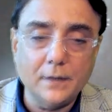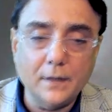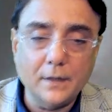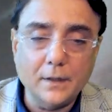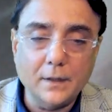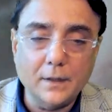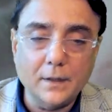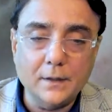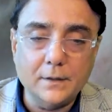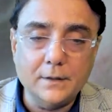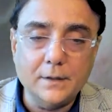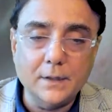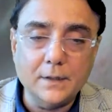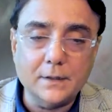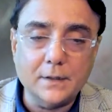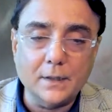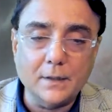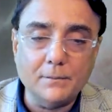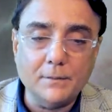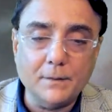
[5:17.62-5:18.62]
It did
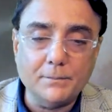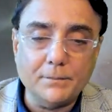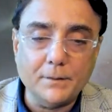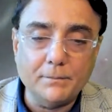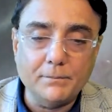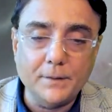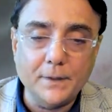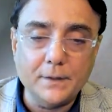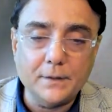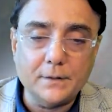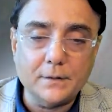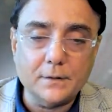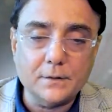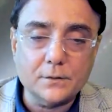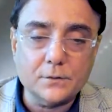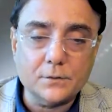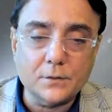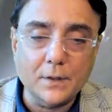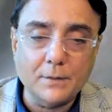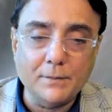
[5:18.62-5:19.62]
come up a bit,
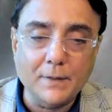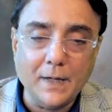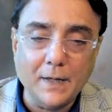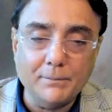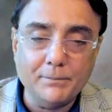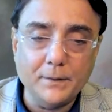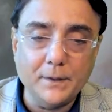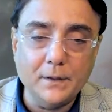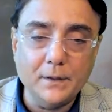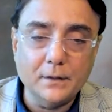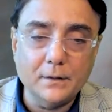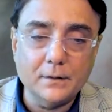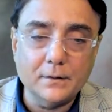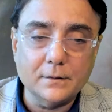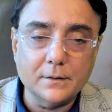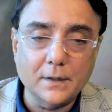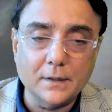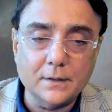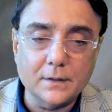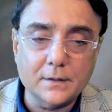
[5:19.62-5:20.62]
so I'm happy
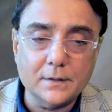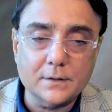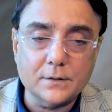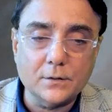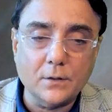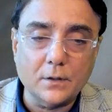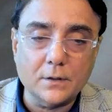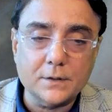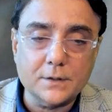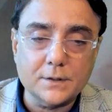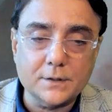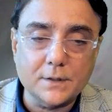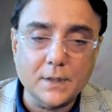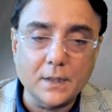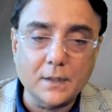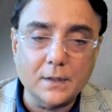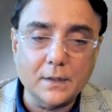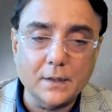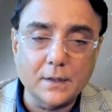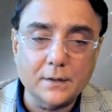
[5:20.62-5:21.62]
that it's not stuck.
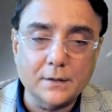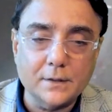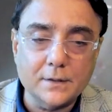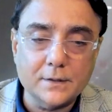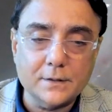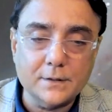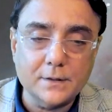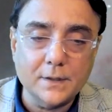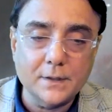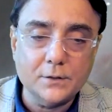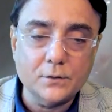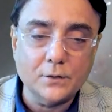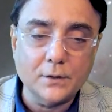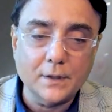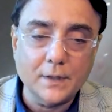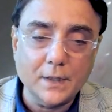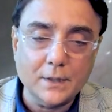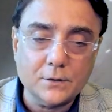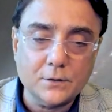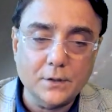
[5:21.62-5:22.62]
At this stage you
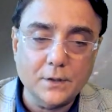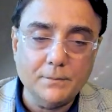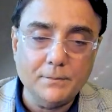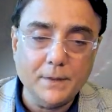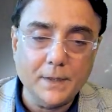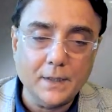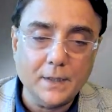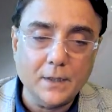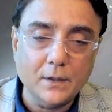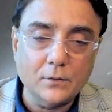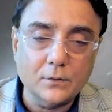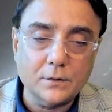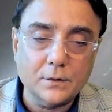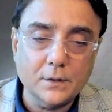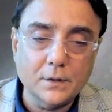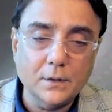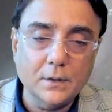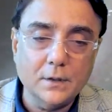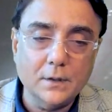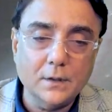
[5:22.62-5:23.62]
can actually make out
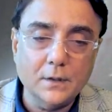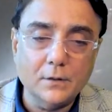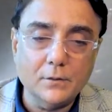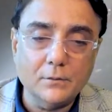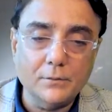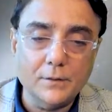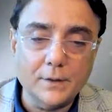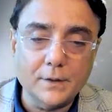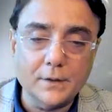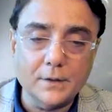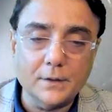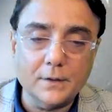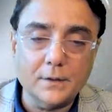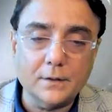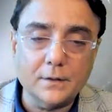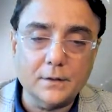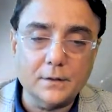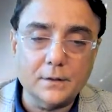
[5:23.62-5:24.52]
whether the